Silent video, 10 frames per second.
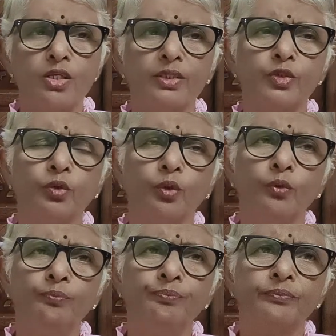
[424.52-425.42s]

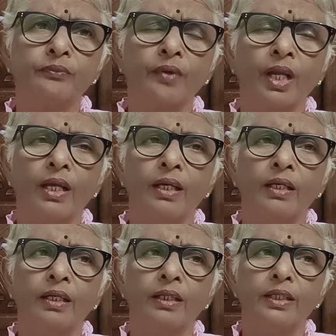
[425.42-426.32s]
So,
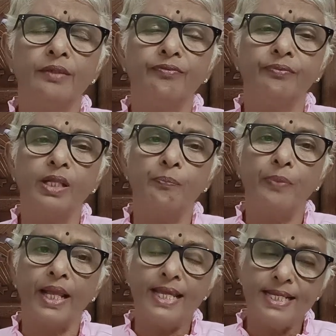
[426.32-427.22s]
if the
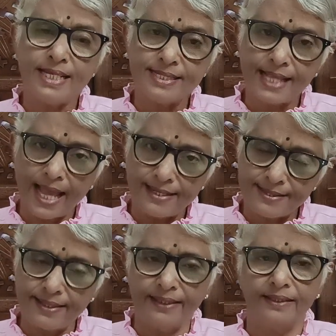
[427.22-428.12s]
prayer is
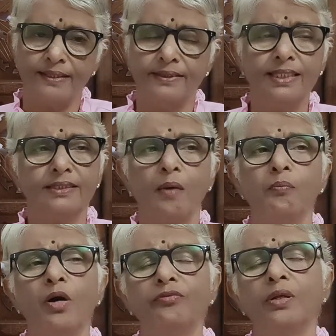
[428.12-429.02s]
answered, see,
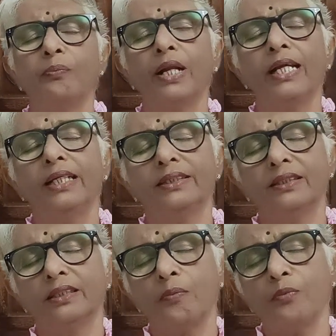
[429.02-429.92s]
some of
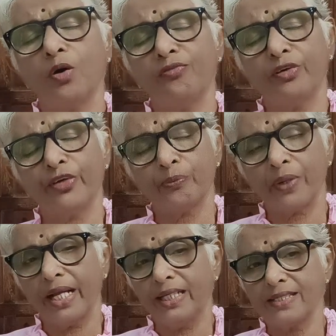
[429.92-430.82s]
our
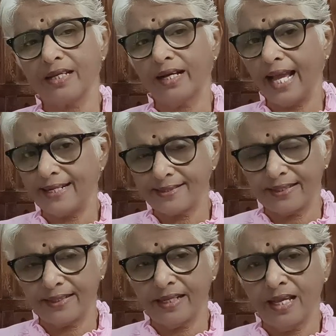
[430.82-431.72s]
prayers are
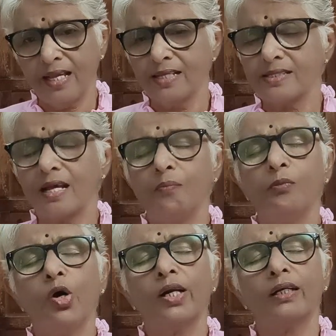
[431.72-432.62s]
answered, some
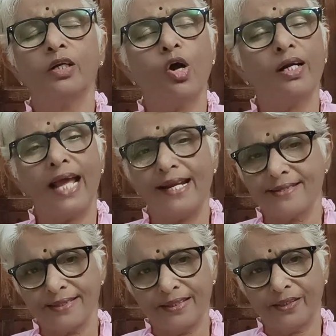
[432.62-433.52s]
are not
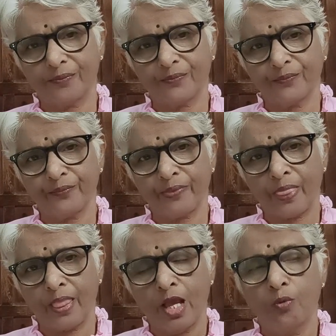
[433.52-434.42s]
answered.
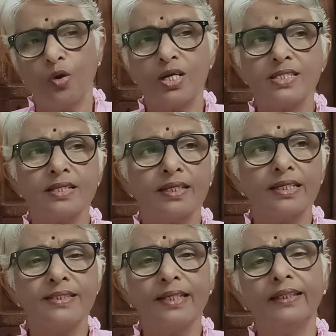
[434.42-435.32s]
What is the
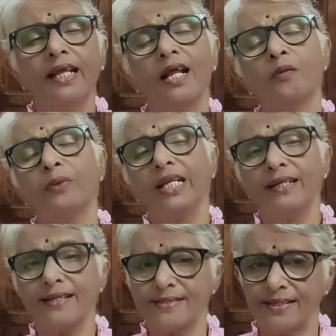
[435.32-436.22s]
reason? There are many
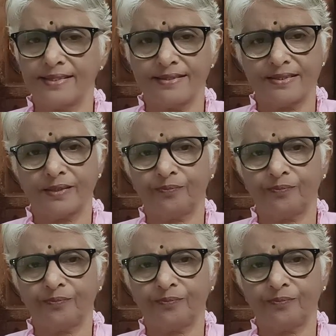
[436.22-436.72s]
reasons.